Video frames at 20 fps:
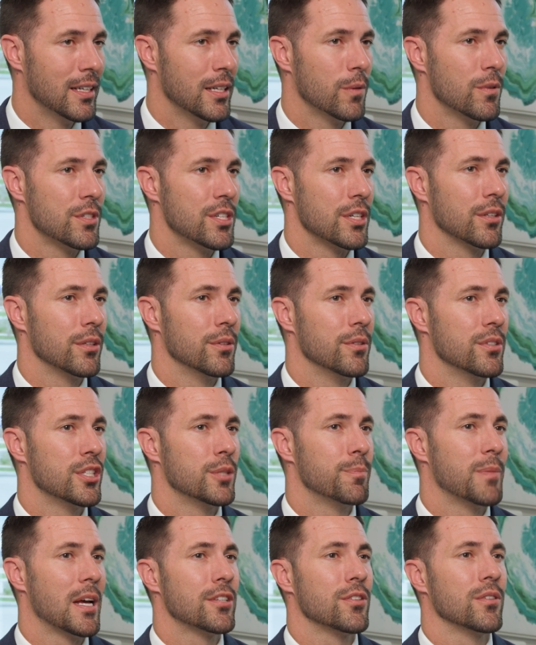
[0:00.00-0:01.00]
which includes
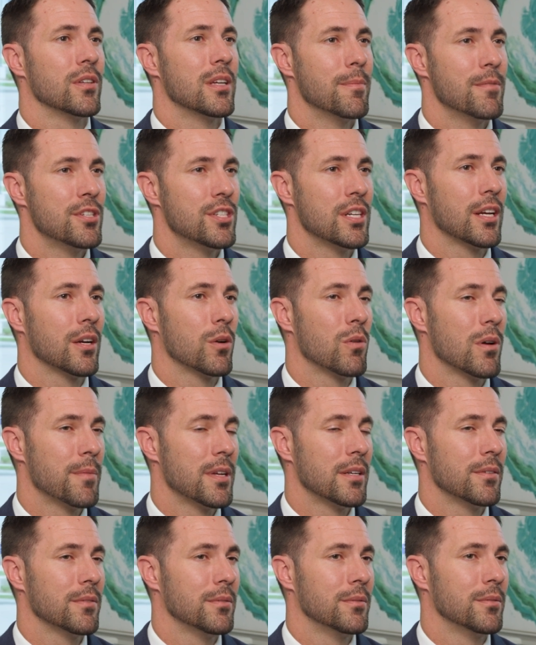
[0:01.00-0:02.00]
special imaging
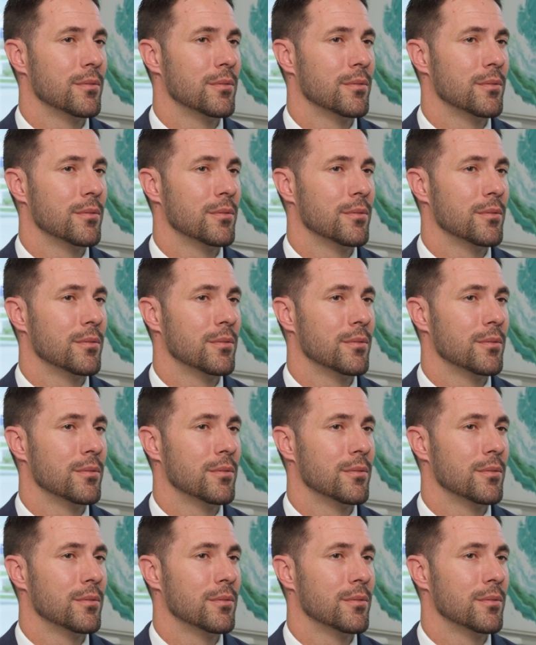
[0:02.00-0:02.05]
equipment,